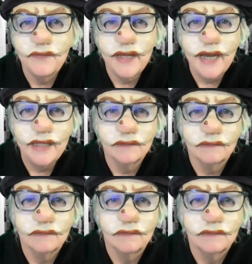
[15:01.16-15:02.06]
that,
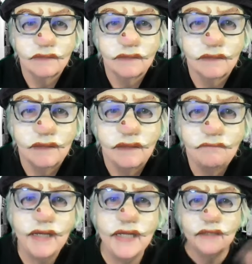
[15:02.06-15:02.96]

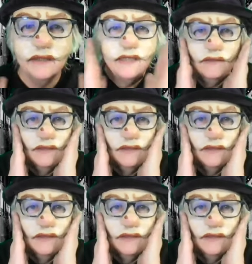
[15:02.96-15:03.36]
my head got